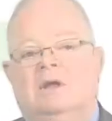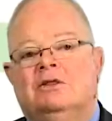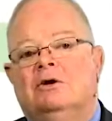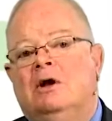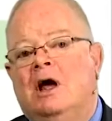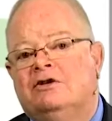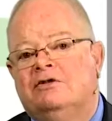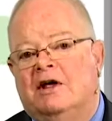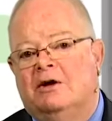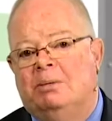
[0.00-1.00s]
There are lots
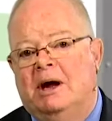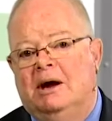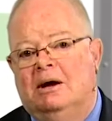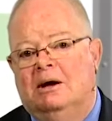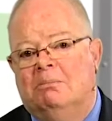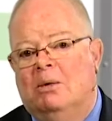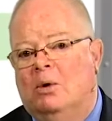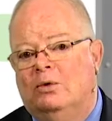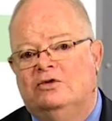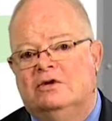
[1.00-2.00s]
of other
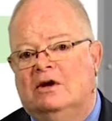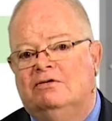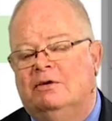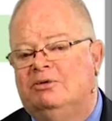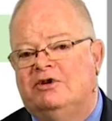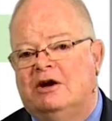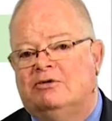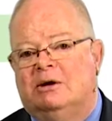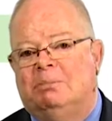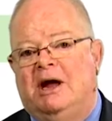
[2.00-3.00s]
modes of
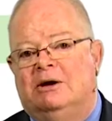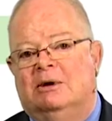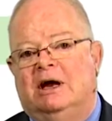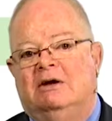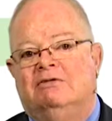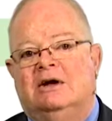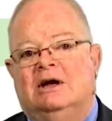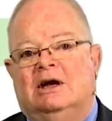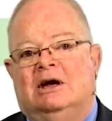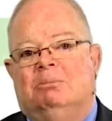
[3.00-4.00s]
obstetric pain relief,
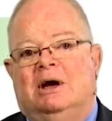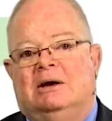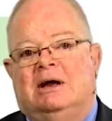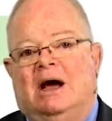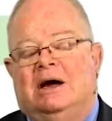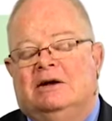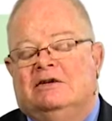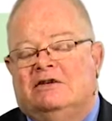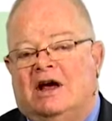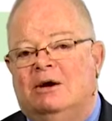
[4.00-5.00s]
but I can
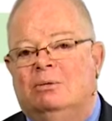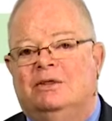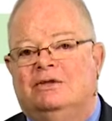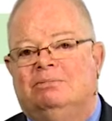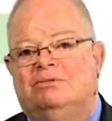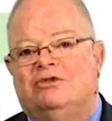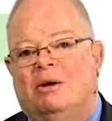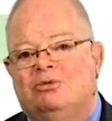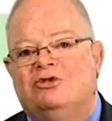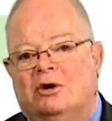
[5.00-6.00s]
say with
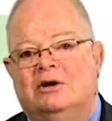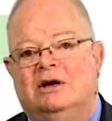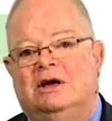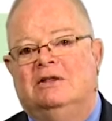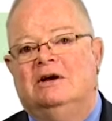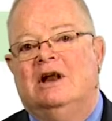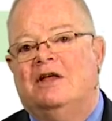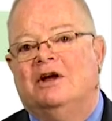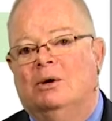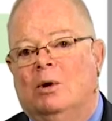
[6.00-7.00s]
some certainty that
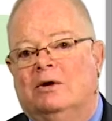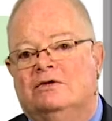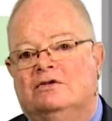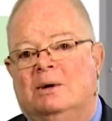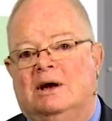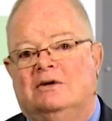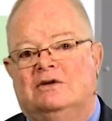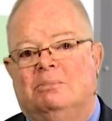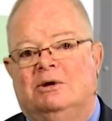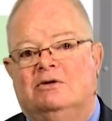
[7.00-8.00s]
nothing works as well as
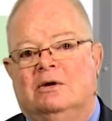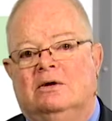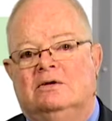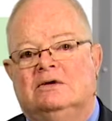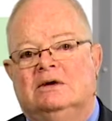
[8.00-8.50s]
epidurals.